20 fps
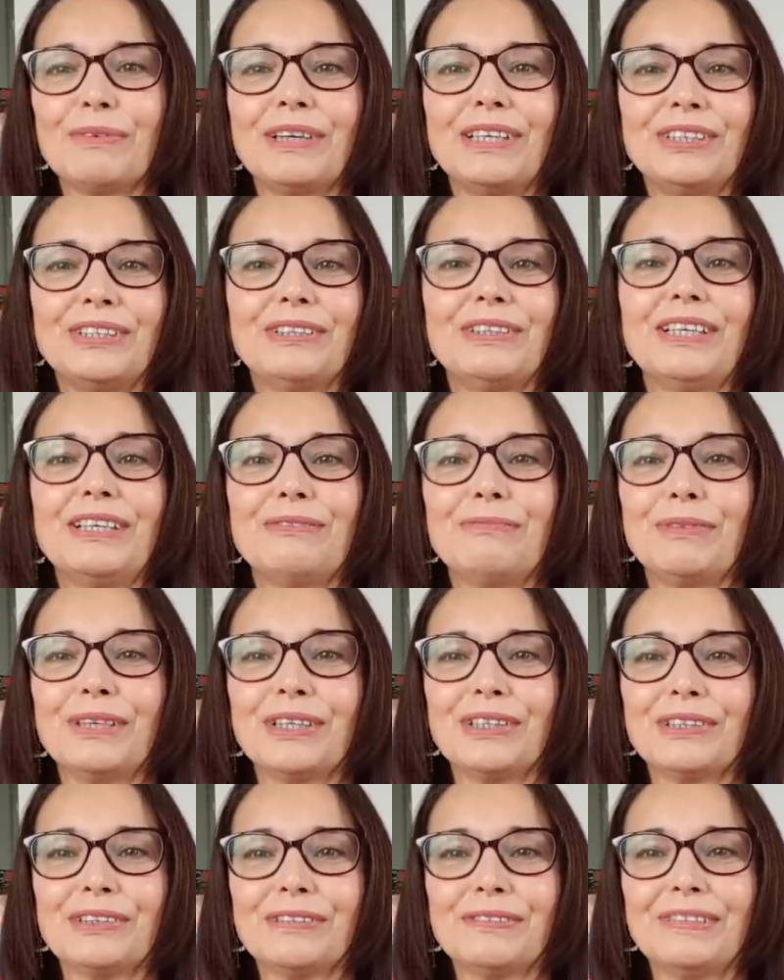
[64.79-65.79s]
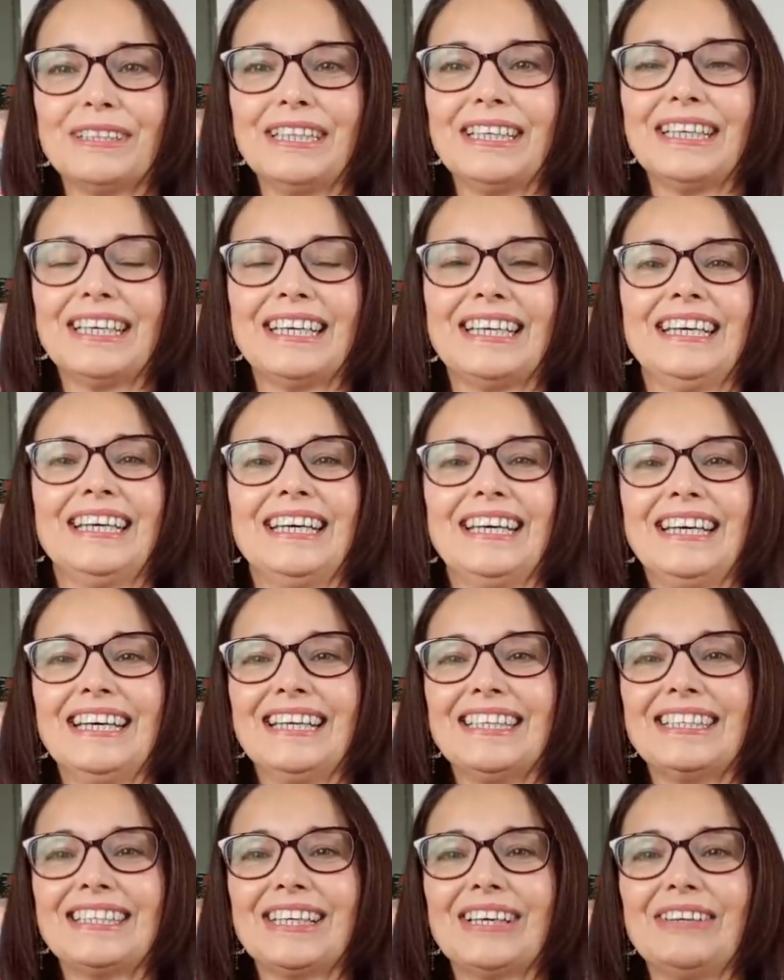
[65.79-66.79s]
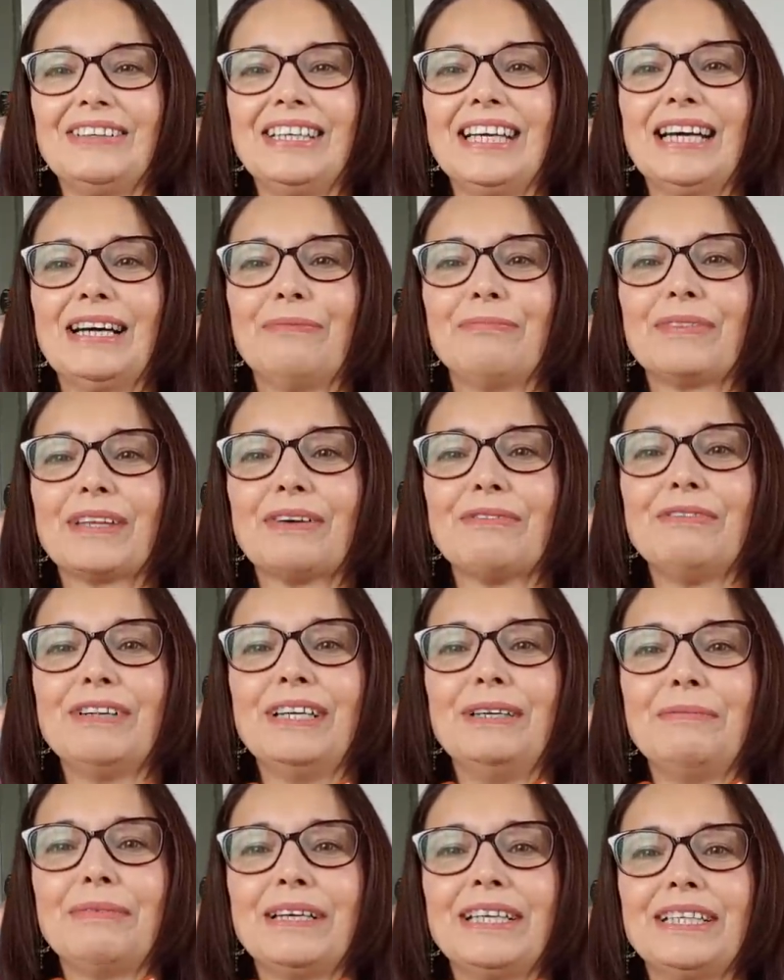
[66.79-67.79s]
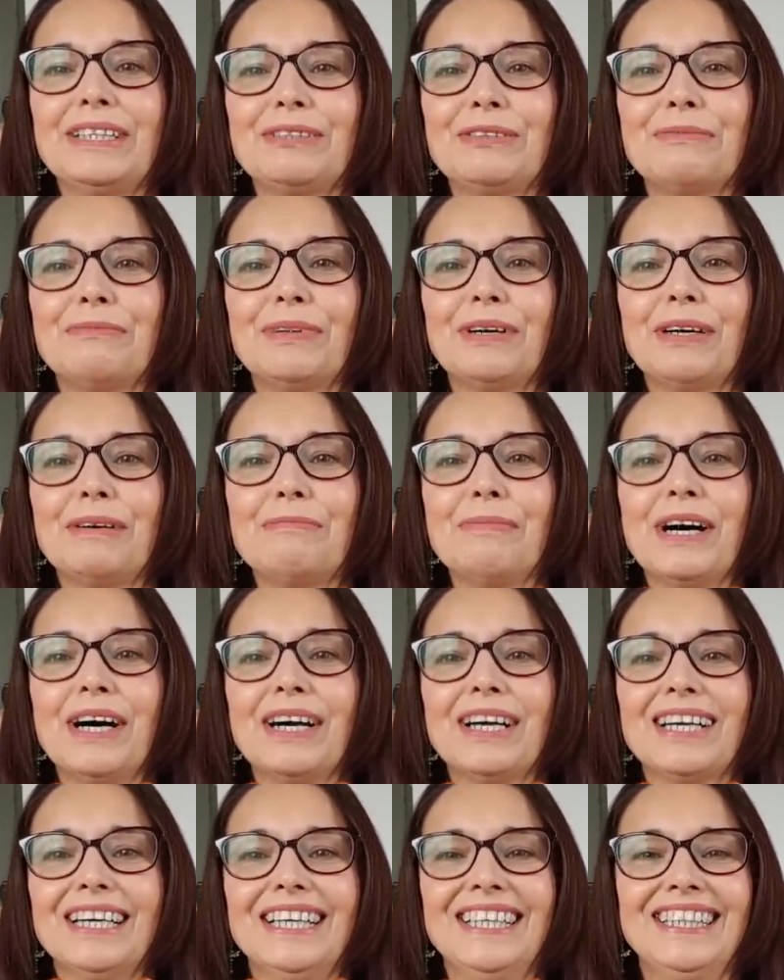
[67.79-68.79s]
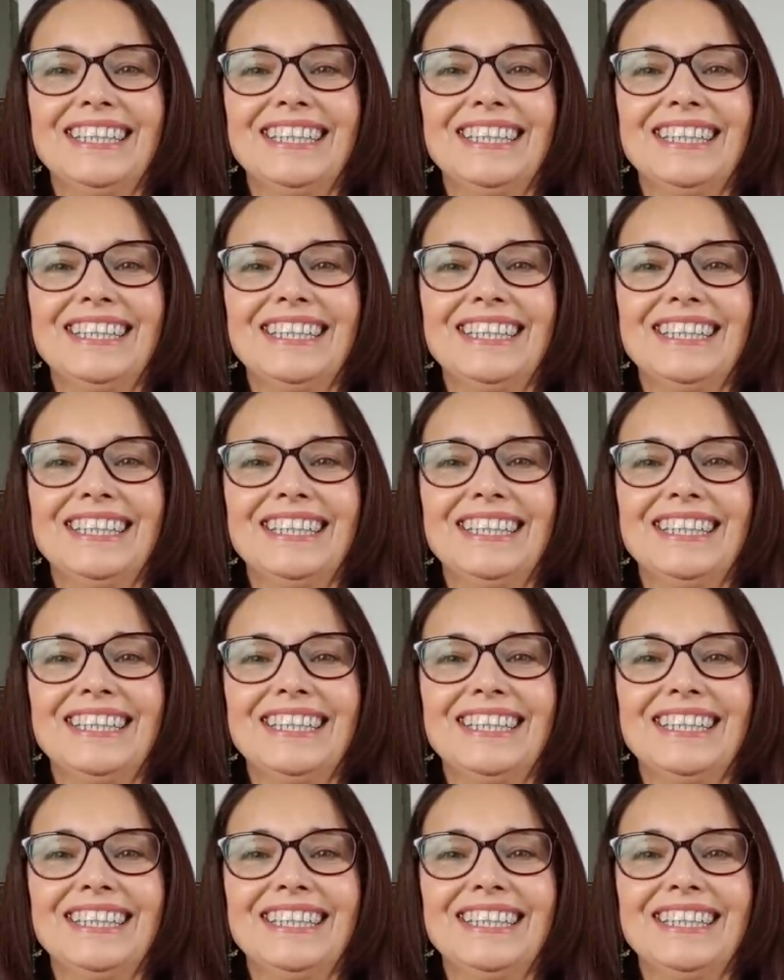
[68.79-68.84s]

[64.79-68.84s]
I do love my coffee. So yeah, I'm really pleased with my mug.